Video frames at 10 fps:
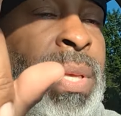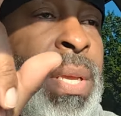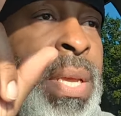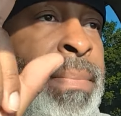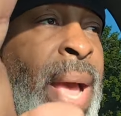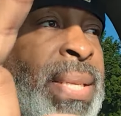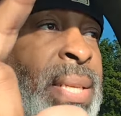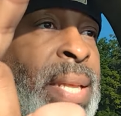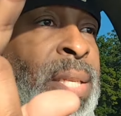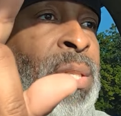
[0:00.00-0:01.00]
with the
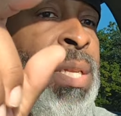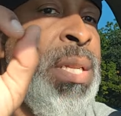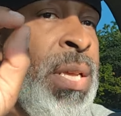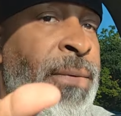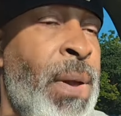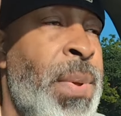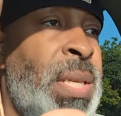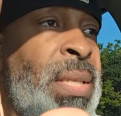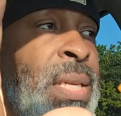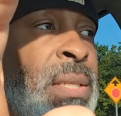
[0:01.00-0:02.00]
emasculation and the
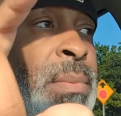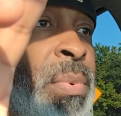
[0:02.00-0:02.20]
effeminization